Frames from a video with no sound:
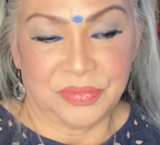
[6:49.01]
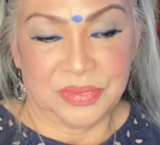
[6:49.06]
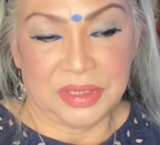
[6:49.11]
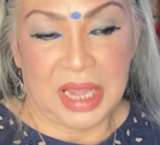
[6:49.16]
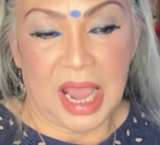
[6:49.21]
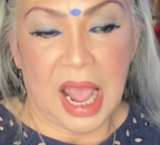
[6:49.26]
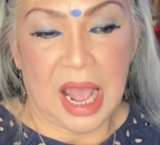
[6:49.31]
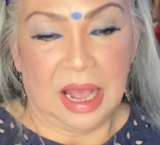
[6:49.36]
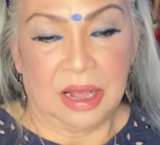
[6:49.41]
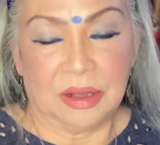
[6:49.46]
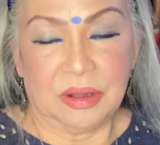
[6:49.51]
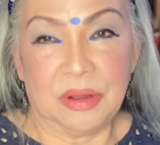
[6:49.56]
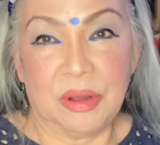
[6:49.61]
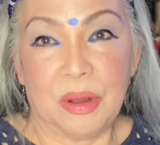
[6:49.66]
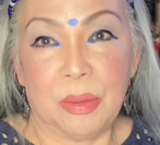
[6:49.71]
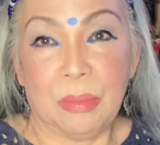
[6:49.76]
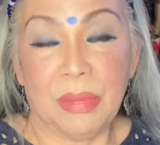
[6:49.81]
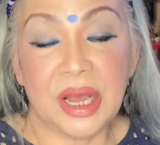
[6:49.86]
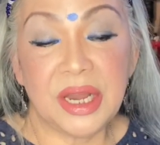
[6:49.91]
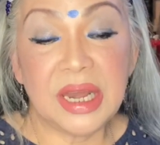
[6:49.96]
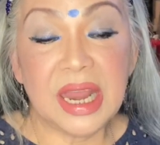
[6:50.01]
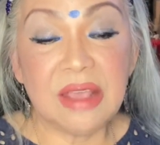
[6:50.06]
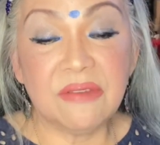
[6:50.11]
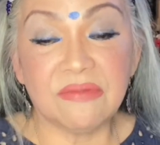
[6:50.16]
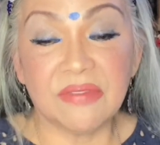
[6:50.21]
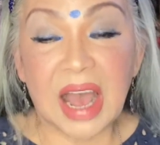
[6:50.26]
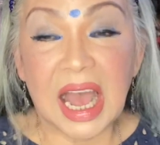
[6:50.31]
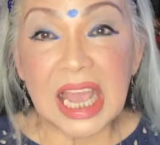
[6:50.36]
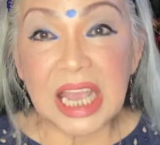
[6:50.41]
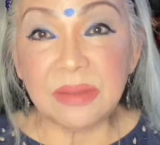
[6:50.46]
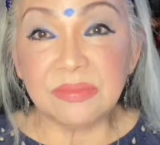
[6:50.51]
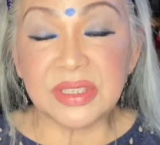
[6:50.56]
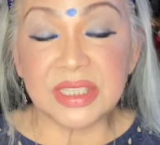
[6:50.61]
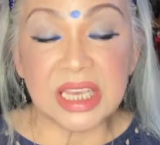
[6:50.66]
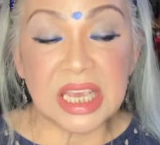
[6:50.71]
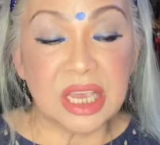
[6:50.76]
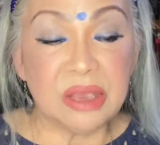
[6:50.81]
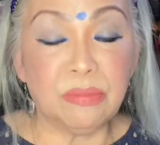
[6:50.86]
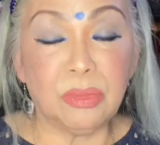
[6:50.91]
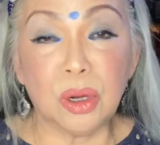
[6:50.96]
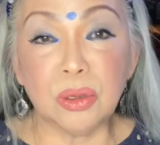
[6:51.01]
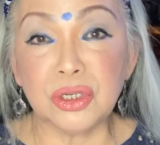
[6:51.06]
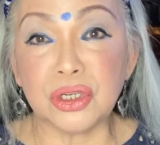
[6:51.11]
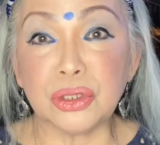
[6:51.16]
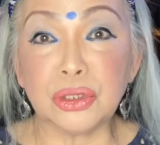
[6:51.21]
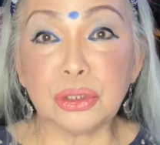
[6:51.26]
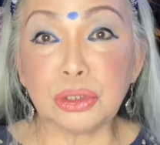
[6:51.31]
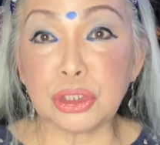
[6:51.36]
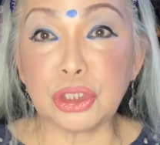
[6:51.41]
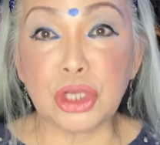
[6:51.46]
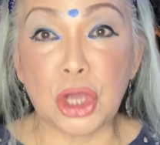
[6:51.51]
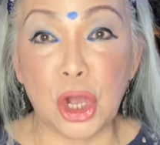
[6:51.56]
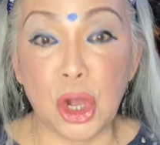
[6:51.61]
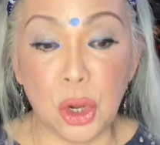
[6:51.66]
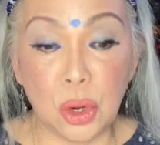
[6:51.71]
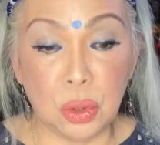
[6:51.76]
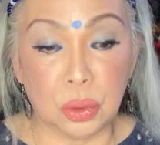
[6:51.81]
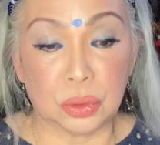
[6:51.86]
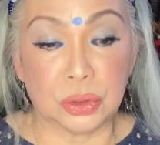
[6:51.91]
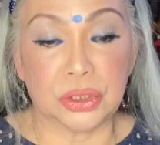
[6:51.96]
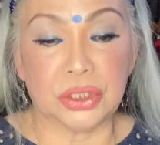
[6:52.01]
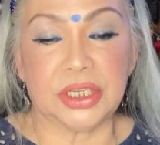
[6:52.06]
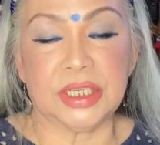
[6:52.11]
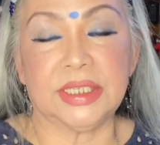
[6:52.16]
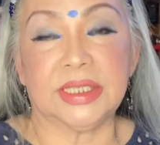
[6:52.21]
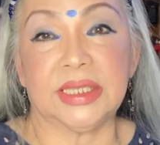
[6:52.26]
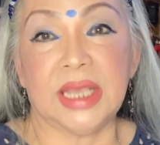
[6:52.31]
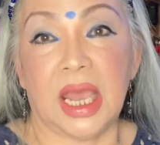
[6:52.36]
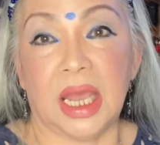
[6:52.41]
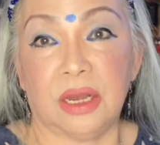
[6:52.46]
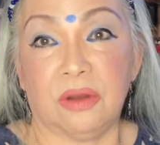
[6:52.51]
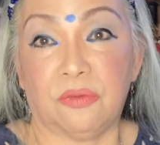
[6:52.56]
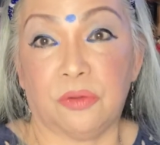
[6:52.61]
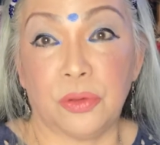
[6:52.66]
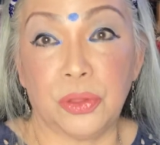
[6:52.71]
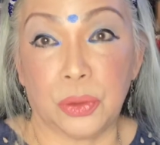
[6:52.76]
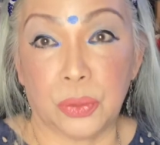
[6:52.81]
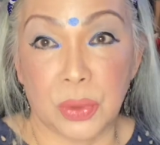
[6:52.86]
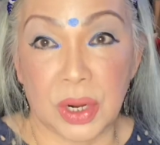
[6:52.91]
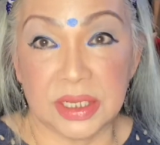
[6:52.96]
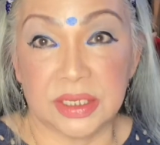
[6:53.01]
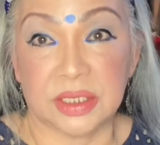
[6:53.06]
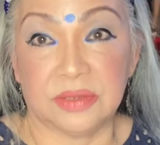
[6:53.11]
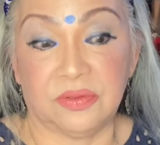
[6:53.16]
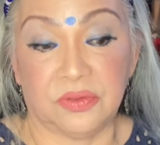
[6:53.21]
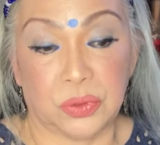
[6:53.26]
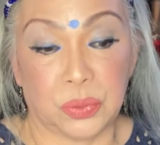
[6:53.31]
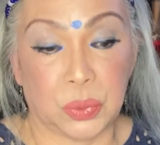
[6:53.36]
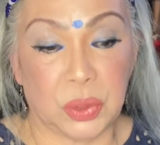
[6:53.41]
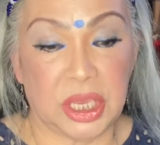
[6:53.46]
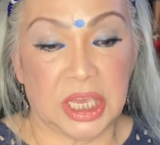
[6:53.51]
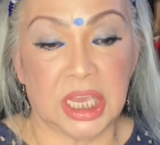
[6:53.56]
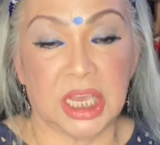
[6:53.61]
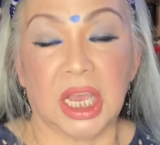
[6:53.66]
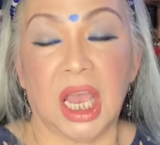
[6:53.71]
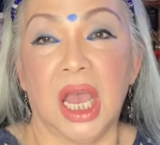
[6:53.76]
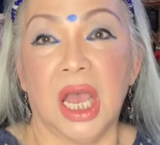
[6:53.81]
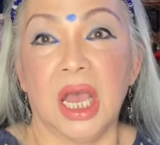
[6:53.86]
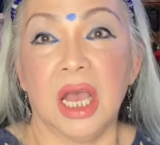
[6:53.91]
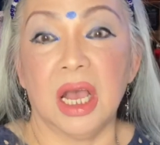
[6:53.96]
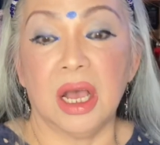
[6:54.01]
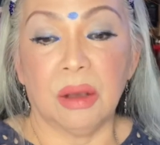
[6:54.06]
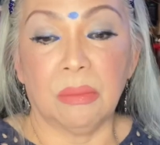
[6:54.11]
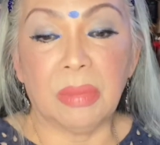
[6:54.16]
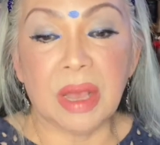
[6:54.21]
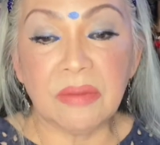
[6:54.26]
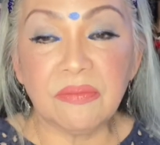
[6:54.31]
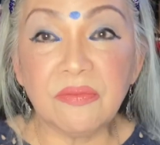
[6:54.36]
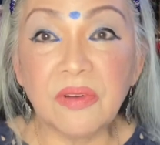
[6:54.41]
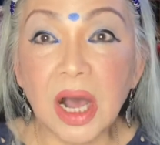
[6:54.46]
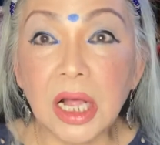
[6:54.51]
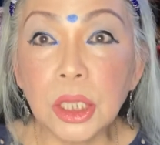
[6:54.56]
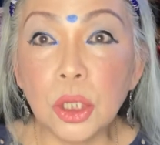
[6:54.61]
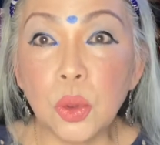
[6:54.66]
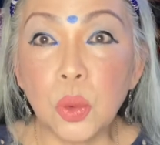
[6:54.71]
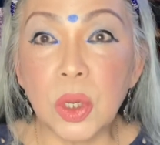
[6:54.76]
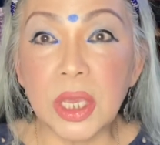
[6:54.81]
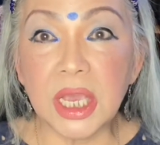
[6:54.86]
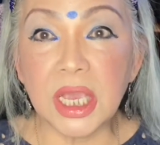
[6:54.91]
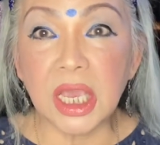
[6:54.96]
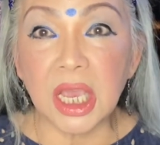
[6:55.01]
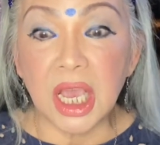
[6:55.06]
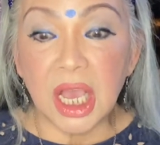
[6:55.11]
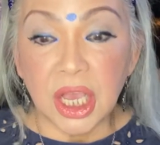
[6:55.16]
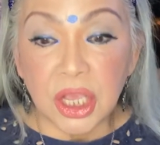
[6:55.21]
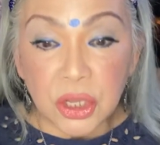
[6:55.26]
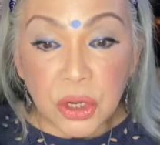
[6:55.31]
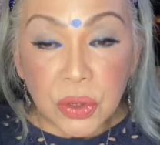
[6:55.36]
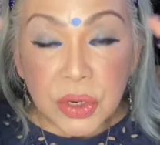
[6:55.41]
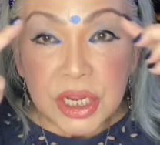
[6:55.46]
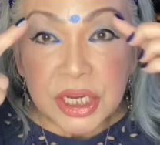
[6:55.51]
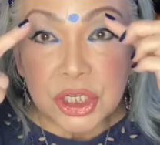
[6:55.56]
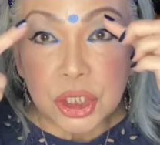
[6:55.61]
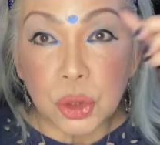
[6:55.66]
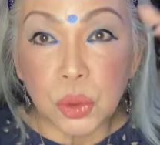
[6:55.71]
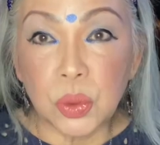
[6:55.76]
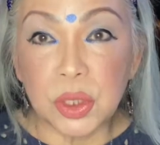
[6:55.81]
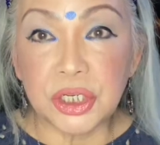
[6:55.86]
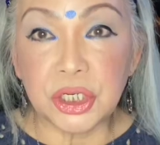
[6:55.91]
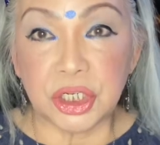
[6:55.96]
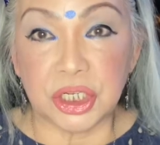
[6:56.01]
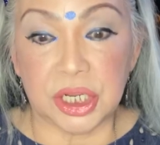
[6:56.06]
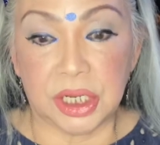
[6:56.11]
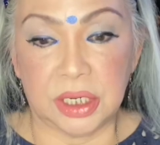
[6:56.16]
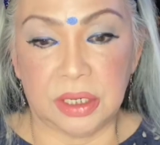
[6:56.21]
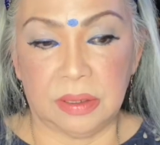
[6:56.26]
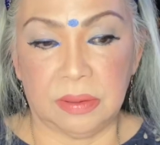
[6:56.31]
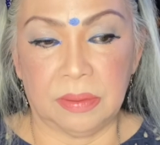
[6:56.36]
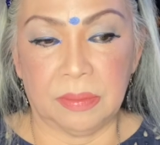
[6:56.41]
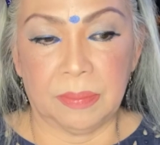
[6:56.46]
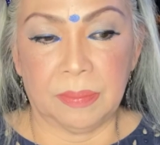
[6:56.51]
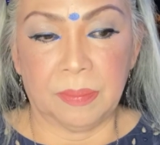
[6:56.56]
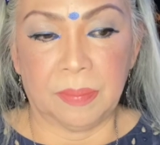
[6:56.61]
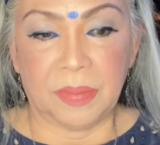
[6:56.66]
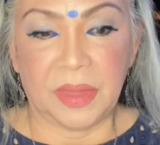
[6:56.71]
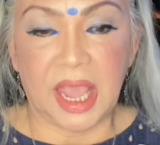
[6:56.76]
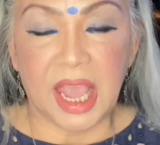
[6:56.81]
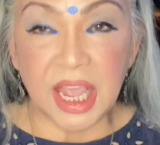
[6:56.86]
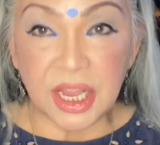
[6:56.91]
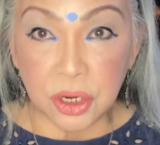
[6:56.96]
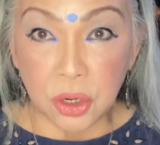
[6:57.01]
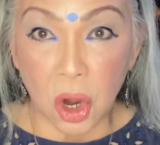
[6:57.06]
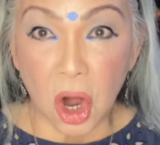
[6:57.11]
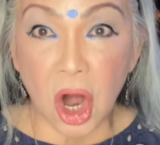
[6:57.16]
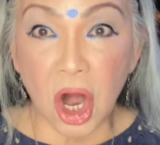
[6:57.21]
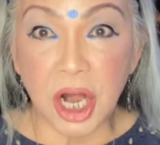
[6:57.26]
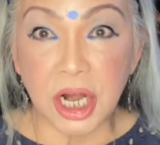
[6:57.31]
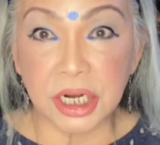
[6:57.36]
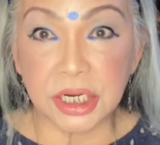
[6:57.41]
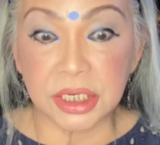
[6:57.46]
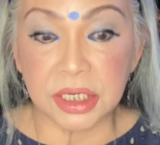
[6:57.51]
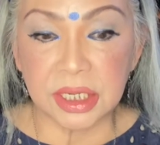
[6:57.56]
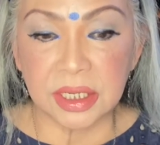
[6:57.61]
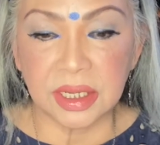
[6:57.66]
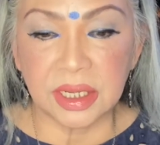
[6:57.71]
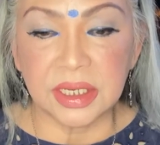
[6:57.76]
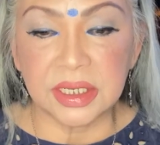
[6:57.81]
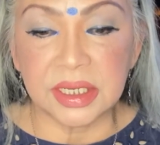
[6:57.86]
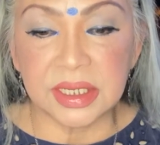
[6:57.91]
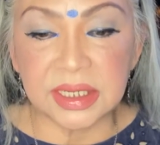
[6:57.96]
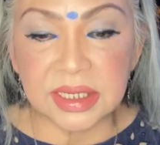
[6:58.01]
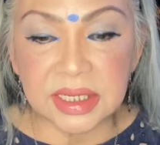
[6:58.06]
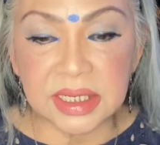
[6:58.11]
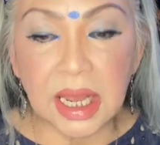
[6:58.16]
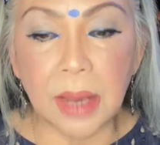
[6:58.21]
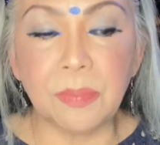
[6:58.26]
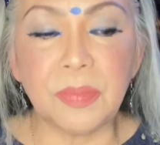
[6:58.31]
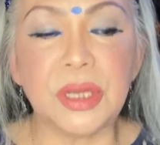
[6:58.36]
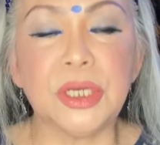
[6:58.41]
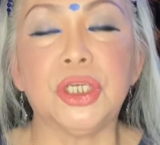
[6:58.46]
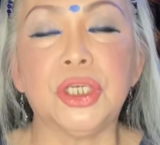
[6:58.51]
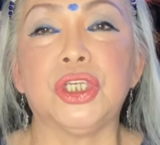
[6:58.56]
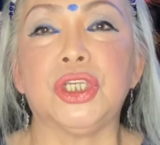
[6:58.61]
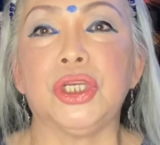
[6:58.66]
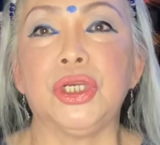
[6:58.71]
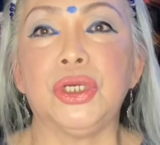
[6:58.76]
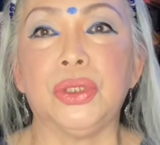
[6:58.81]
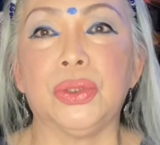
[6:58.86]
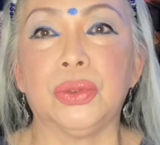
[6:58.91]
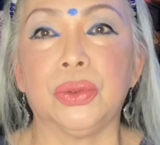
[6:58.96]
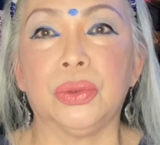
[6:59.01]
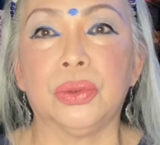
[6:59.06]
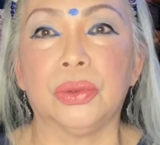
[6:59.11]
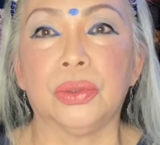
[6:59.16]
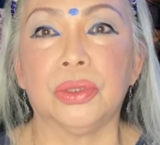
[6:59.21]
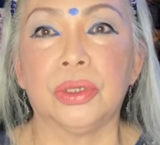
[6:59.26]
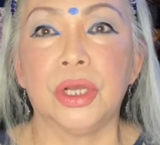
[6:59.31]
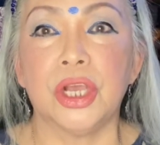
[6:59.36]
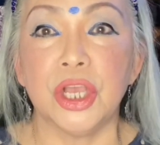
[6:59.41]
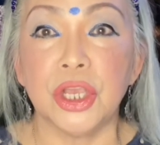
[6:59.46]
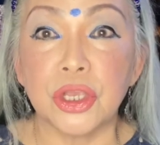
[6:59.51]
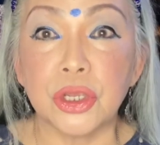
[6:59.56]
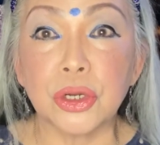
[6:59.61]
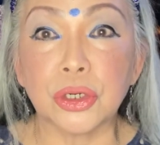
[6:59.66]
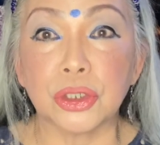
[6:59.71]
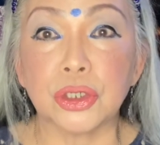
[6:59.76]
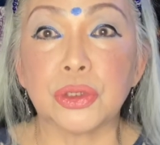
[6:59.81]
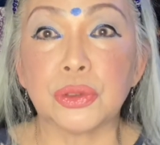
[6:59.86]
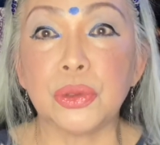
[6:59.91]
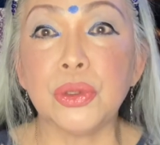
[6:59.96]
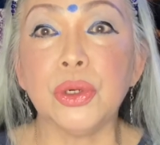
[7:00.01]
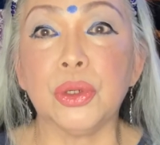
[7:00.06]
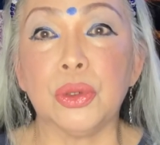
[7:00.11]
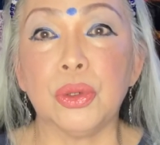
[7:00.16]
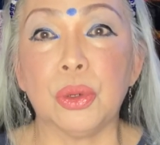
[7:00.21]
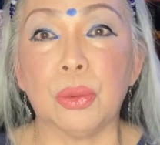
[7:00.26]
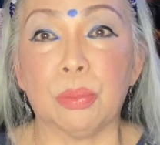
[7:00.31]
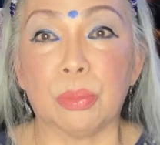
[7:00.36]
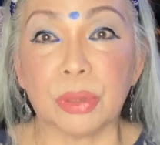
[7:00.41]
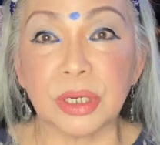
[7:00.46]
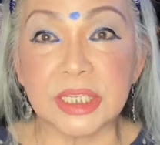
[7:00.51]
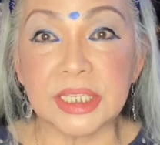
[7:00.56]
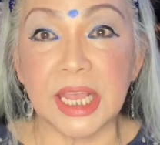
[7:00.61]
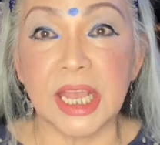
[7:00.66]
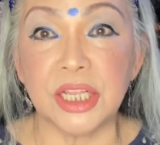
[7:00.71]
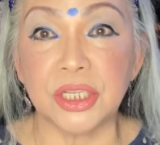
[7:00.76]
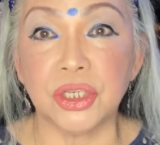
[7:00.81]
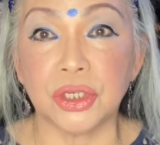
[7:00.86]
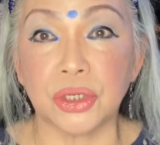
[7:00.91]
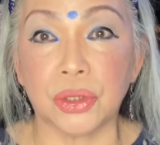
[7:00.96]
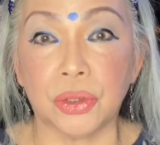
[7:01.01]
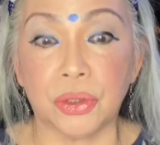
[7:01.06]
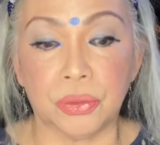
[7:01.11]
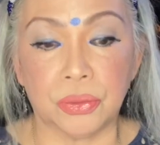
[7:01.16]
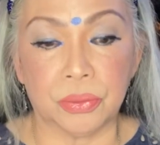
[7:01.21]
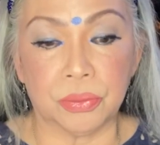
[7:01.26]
Yeah. Monday vibes the emotional tone to set for the rest of the week by following your intuition and your heart to step into your true potential.